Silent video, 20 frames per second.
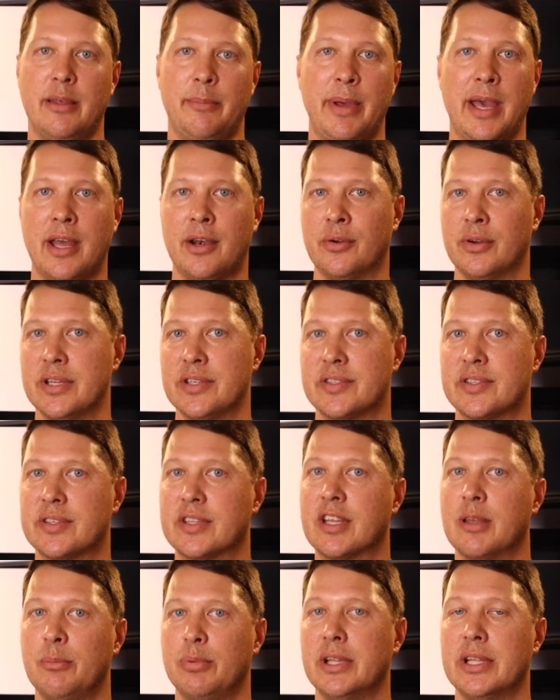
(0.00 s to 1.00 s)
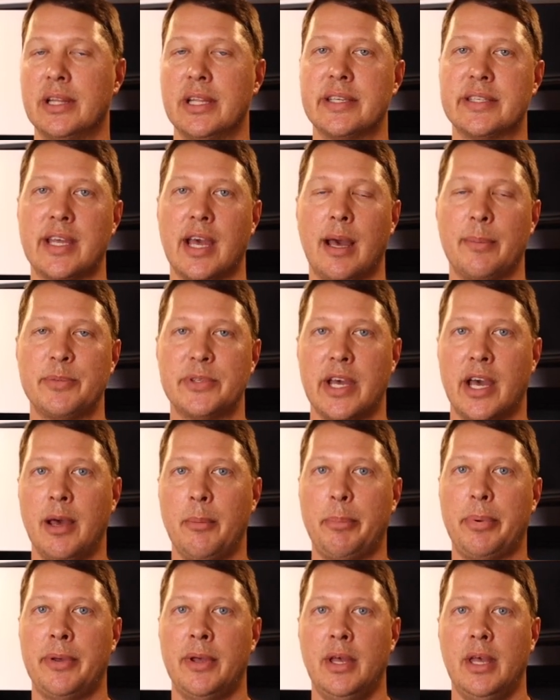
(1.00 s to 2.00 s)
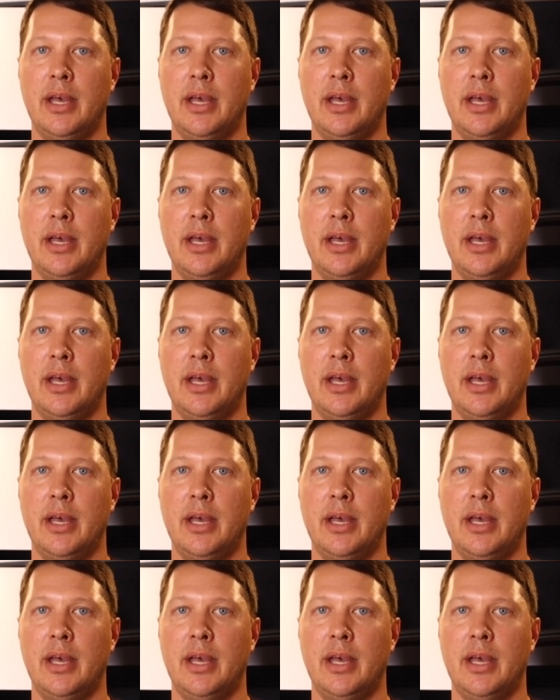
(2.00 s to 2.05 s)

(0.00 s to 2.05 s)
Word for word: the batteries completely topped up